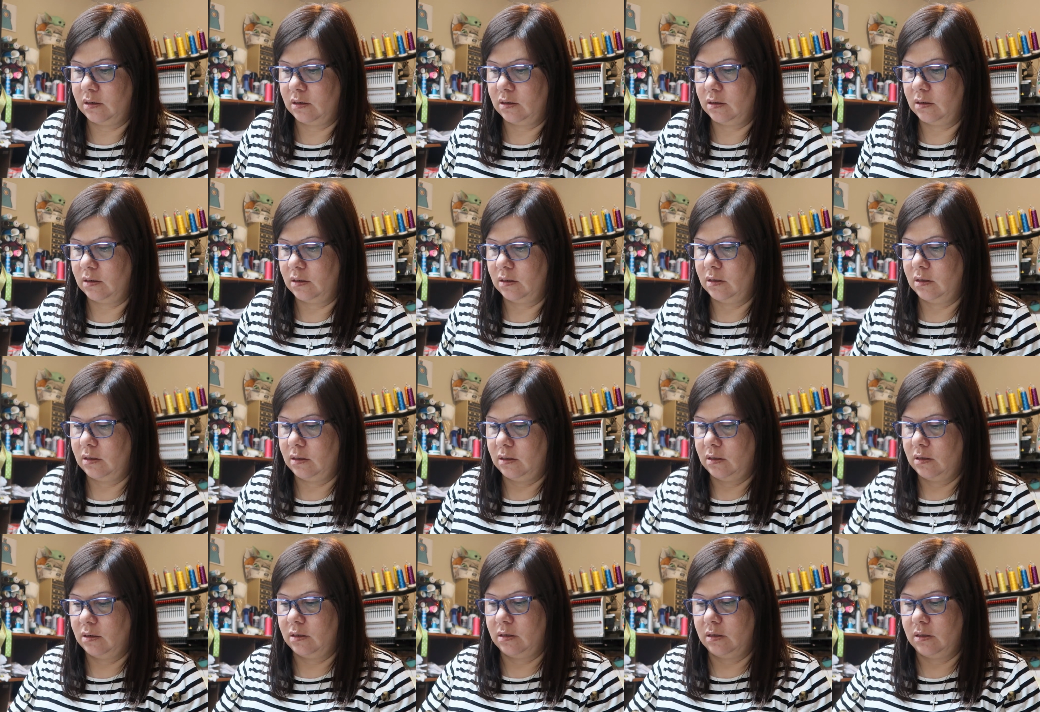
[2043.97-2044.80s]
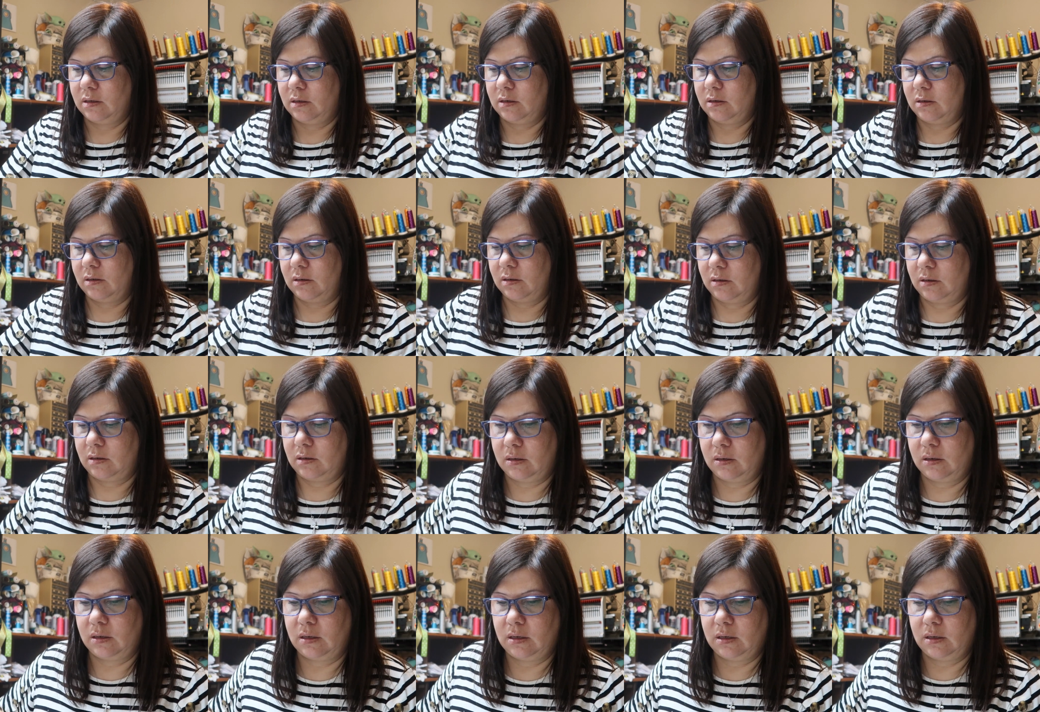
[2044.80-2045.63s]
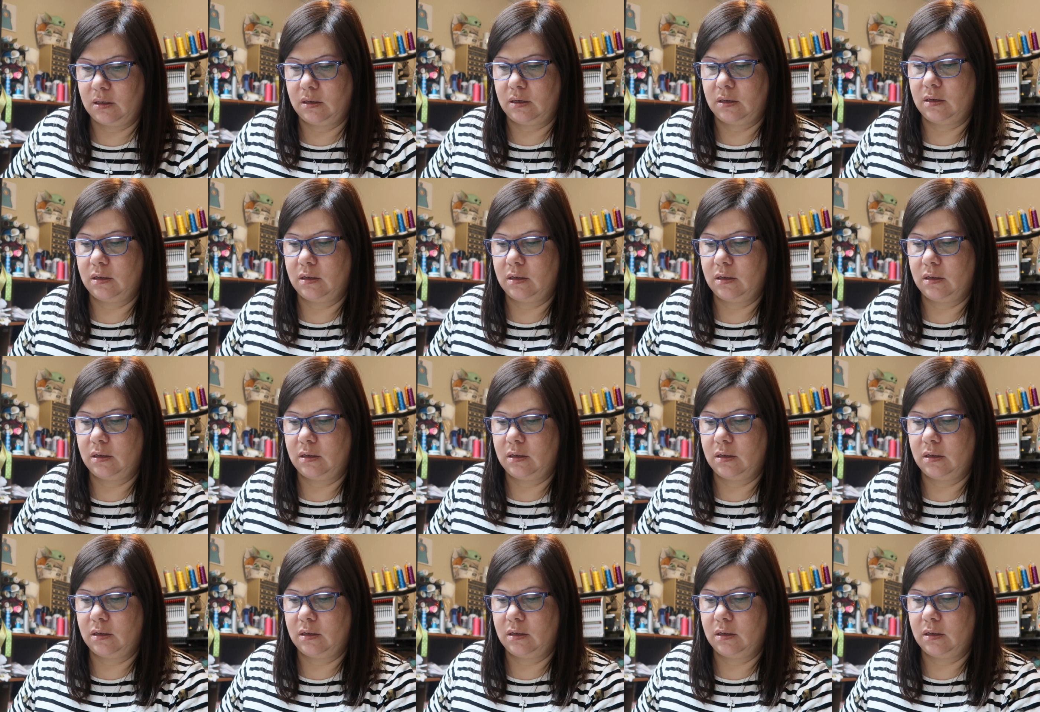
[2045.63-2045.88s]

Nothing is said.